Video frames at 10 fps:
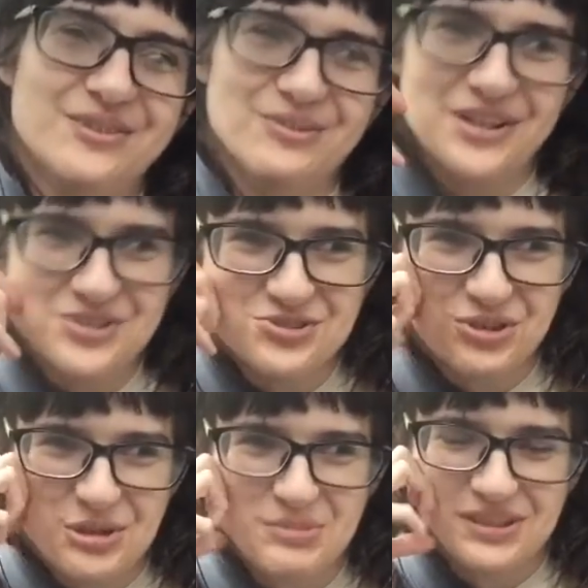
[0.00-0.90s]
Like
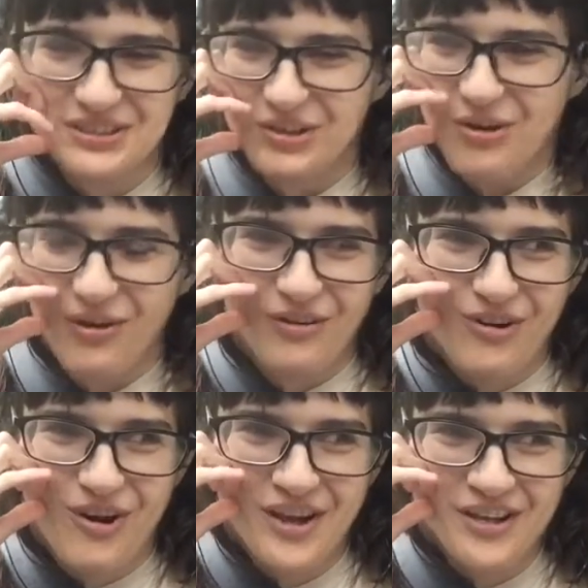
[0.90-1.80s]
screaming hard
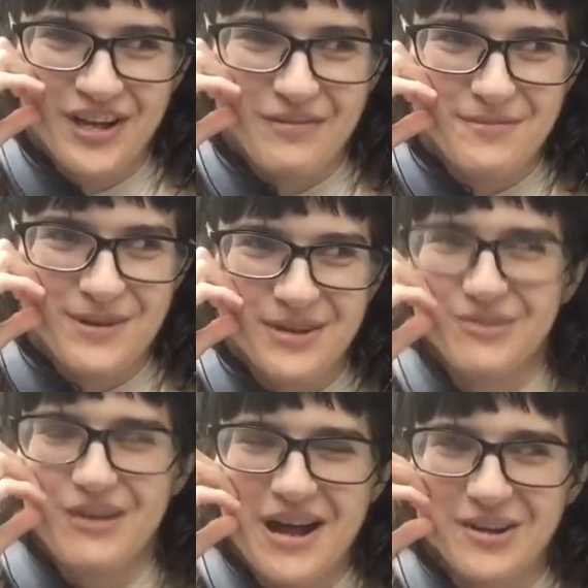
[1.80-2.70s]
rock, heavy
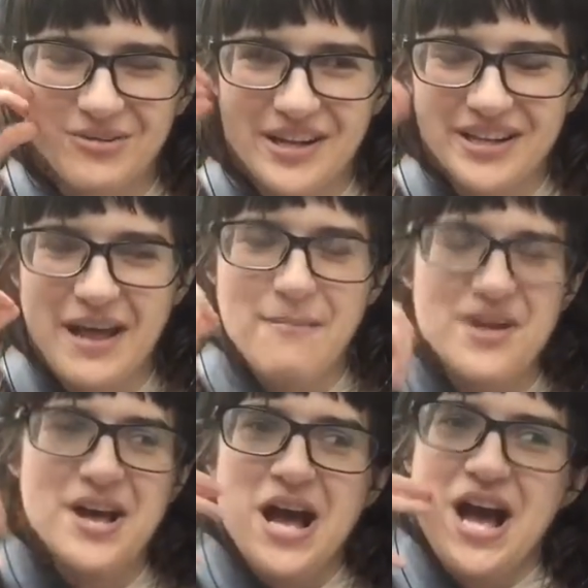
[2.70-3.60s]
metal. I don't like that.
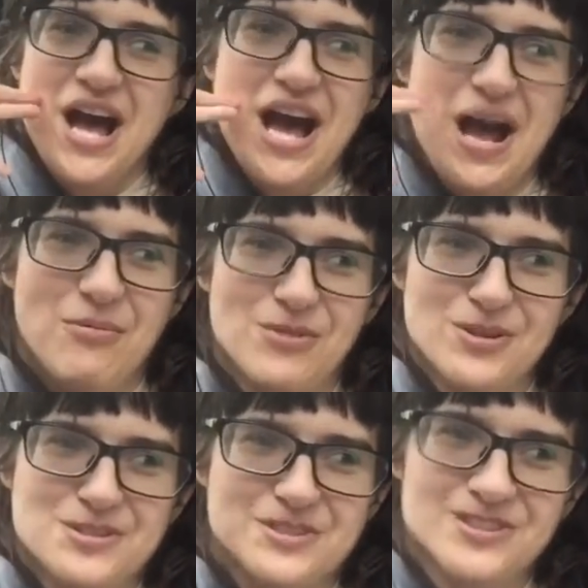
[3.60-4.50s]
But I will
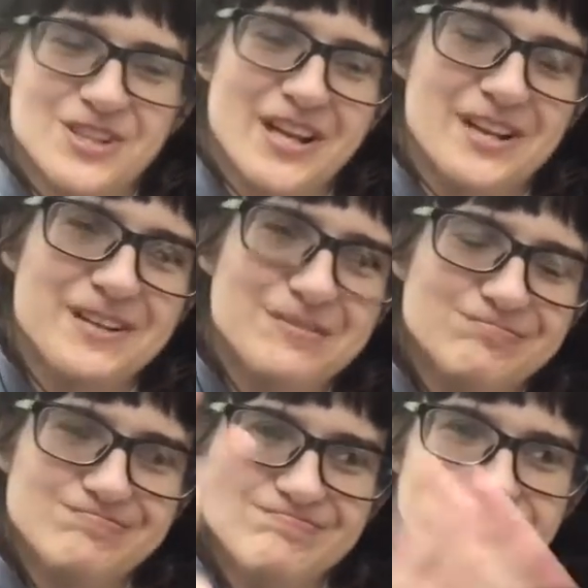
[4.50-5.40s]
listen to, like,
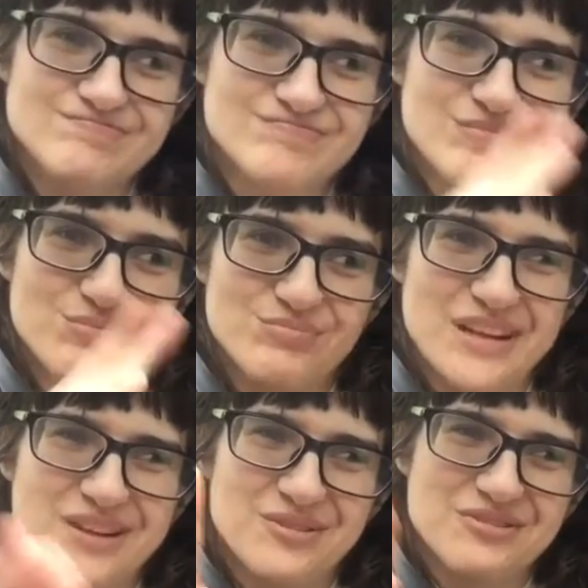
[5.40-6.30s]

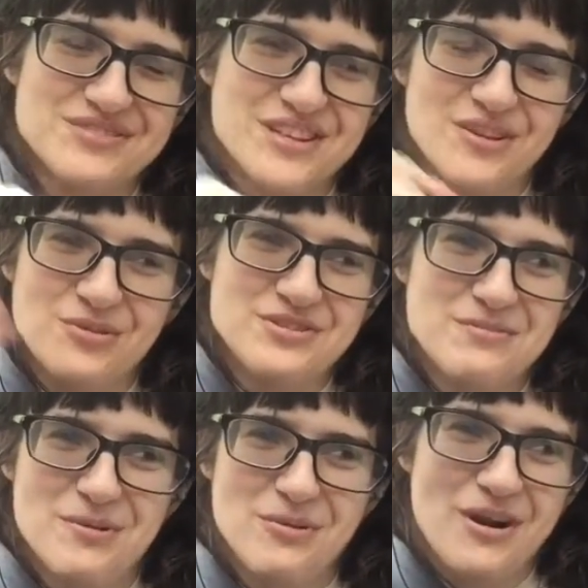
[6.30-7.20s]
I don't know, say low
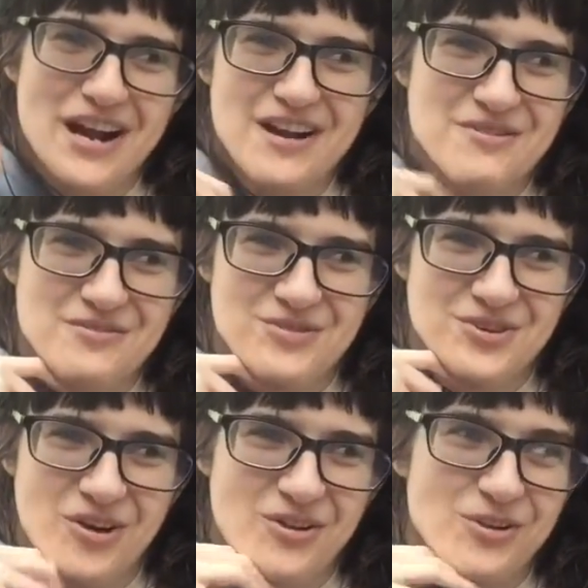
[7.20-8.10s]
tempo rock. I don't know if you
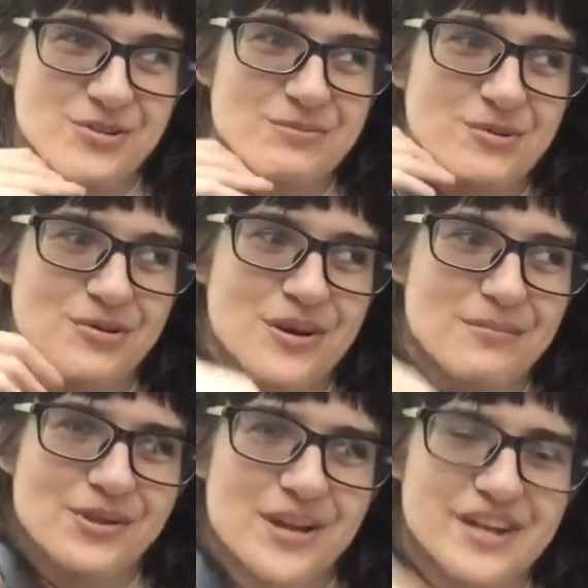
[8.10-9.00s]
call it low tempo rock,
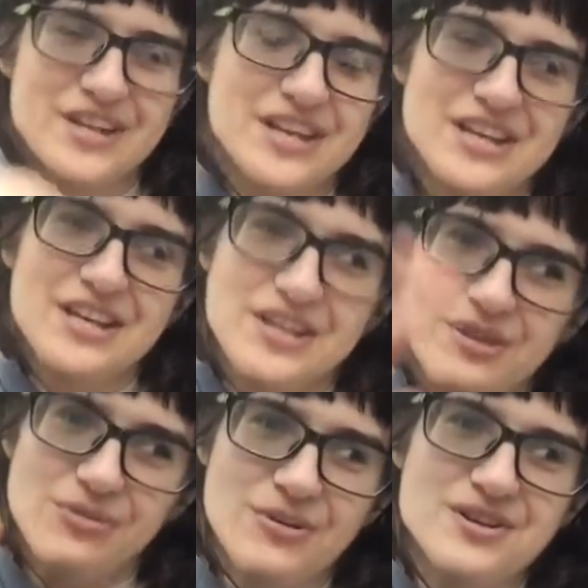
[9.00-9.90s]
but like
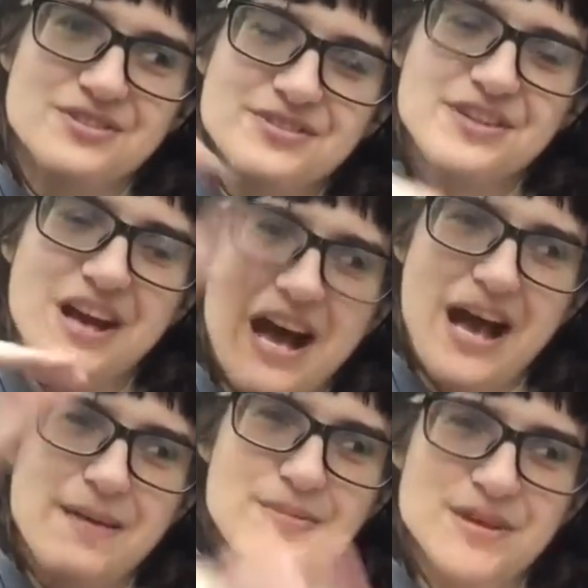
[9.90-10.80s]
where it's a
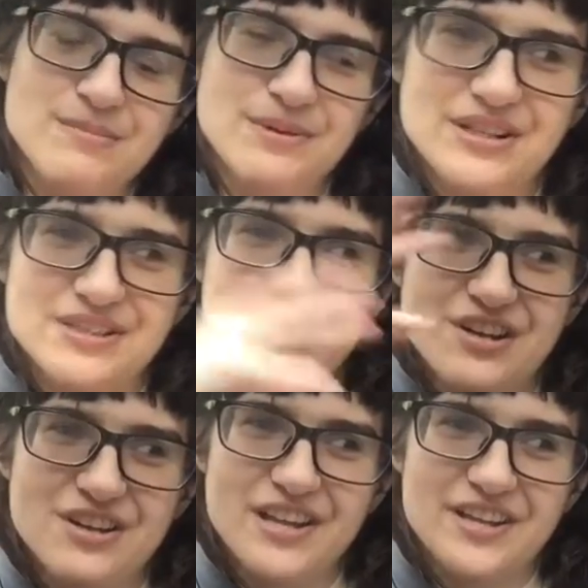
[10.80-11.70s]
high beat, it's
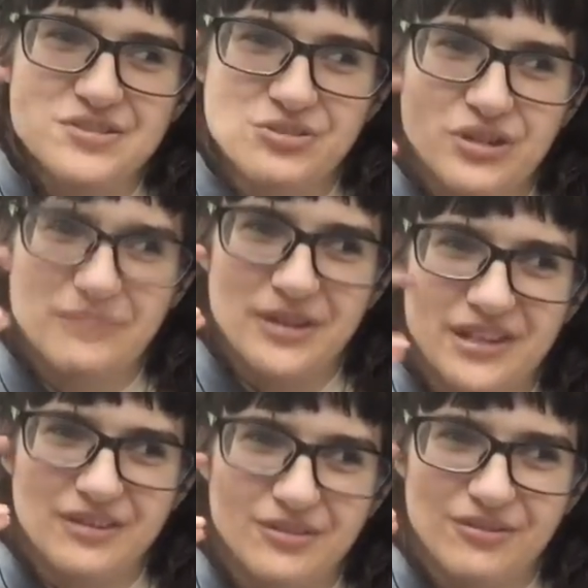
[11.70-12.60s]
not like
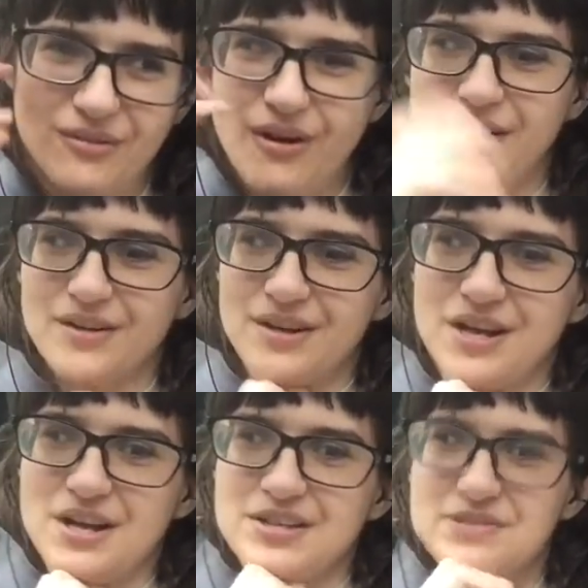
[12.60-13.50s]
screaming rock.
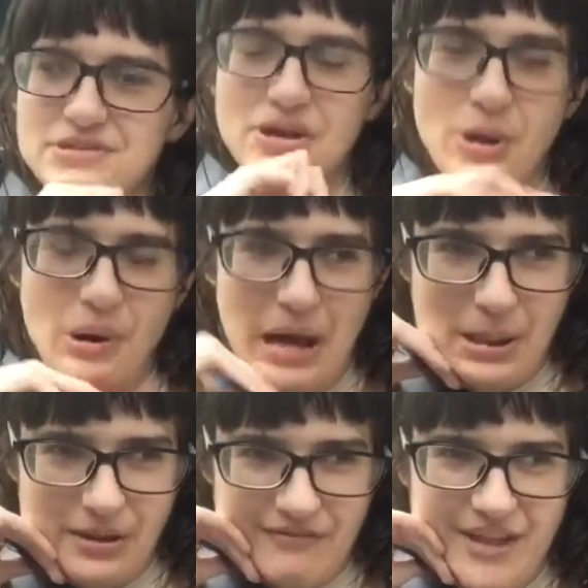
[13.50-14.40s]
So I
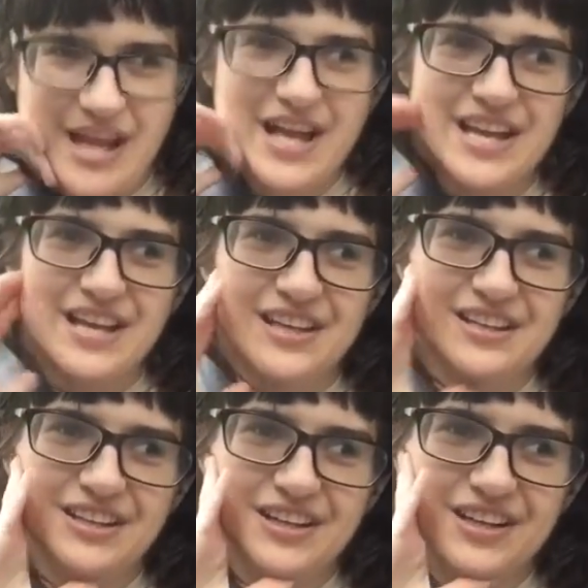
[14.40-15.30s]
love that,
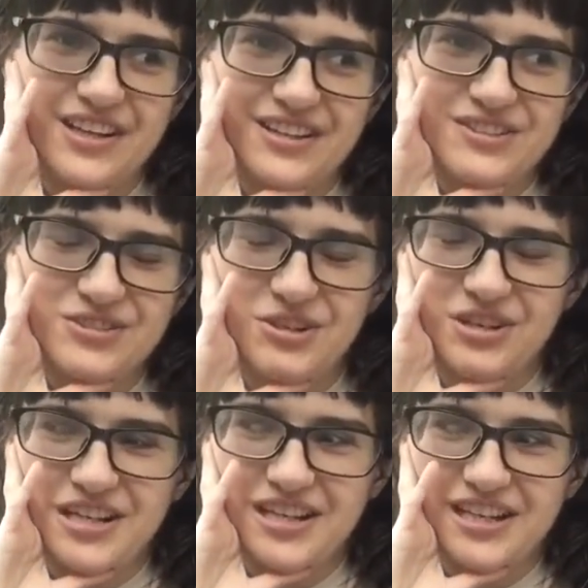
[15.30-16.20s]
and I like the
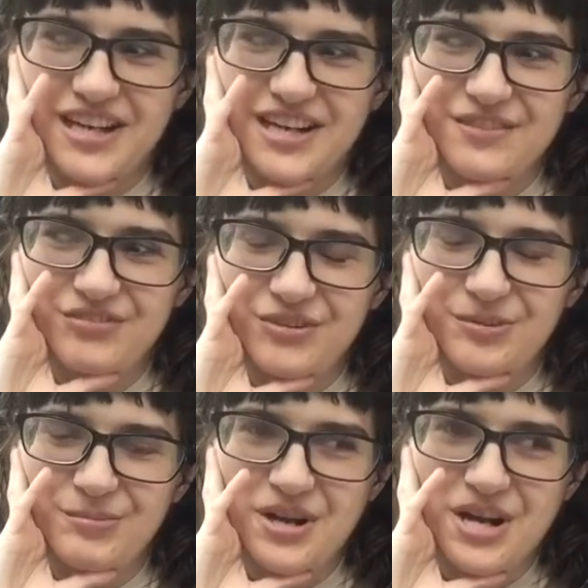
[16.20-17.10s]
song, and I got it
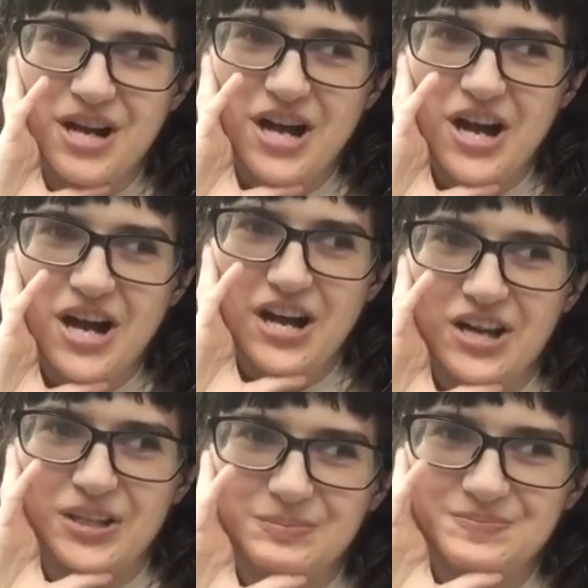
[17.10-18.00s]
from
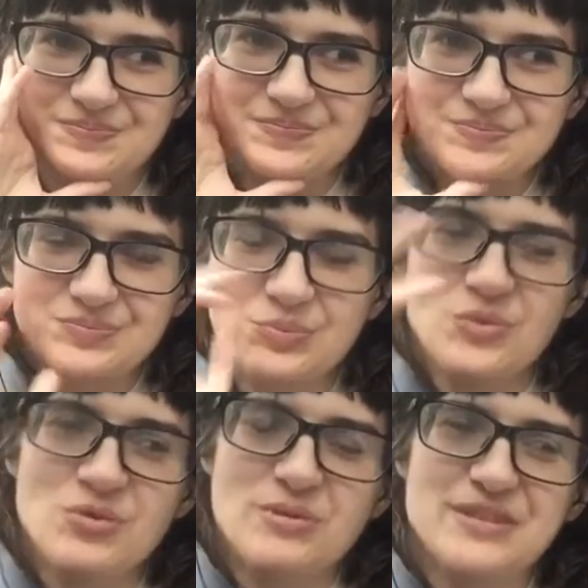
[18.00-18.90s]
I
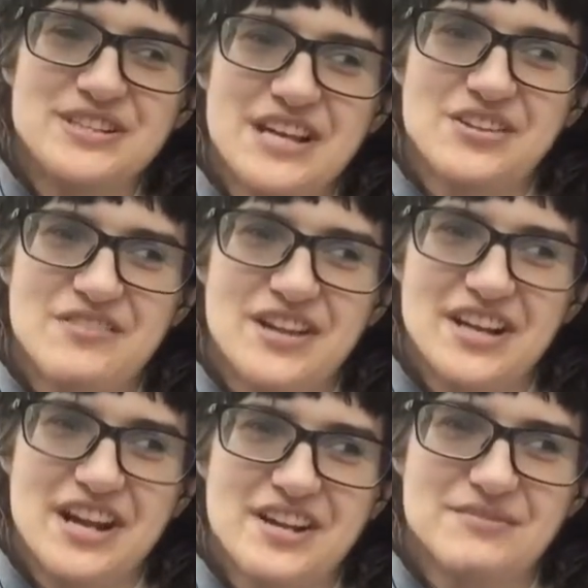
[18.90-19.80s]
love
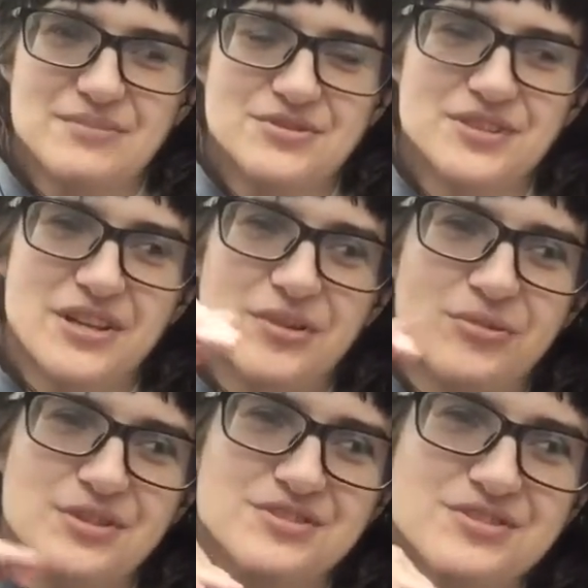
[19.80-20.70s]
that kind of music, like
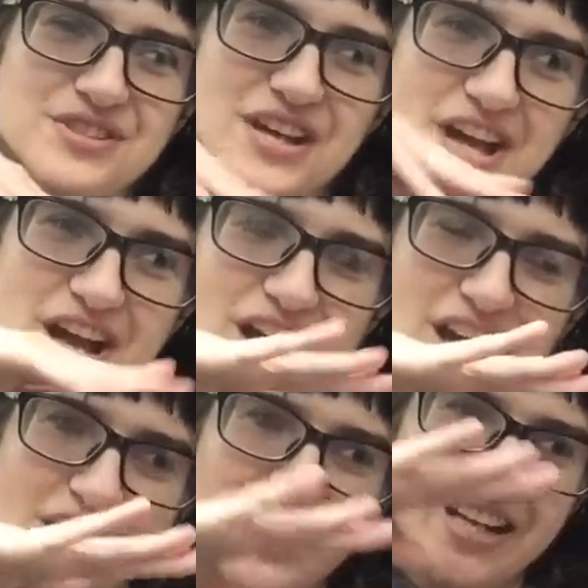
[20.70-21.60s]
where it's
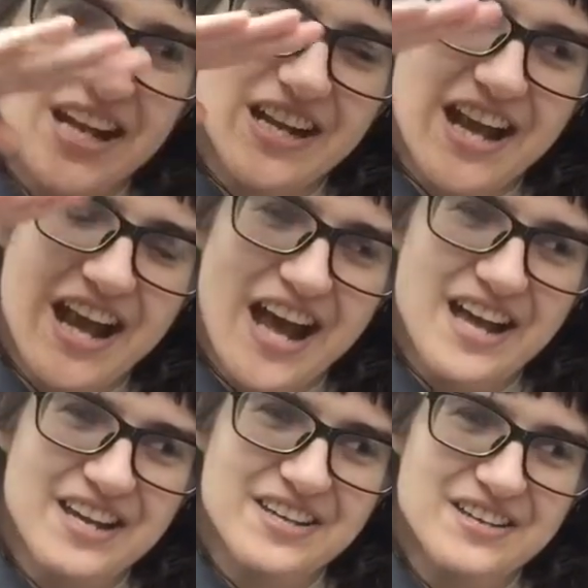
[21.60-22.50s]
like kind of
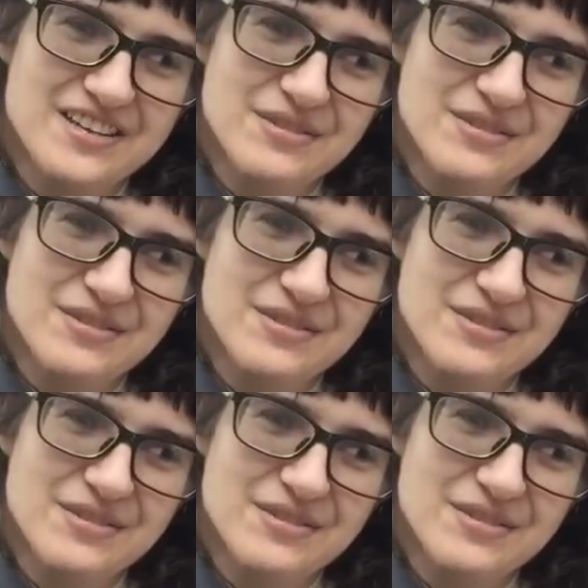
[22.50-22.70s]
high